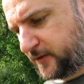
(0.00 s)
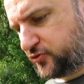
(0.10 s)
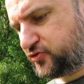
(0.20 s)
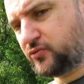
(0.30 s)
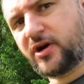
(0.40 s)

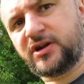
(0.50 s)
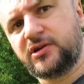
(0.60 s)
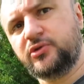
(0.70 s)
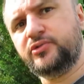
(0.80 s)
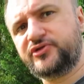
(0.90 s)
you don't want to
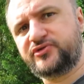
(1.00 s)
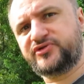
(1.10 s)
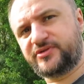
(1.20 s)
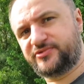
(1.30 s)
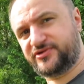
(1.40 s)
lose to
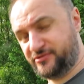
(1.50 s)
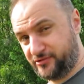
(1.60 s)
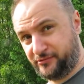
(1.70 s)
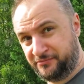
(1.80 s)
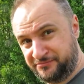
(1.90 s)

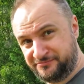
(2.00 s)
Sub-Zero.